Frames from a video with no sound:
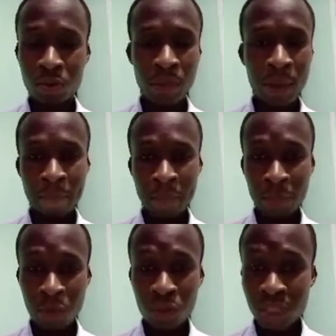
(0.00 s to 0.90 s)
the bone
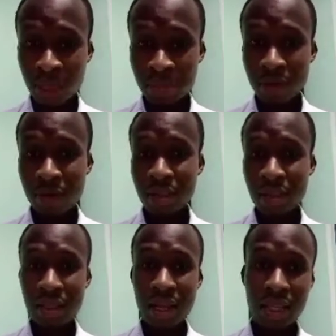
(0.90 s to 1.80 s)
can be infected
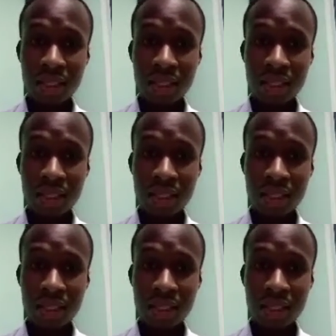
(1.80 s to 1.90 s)
as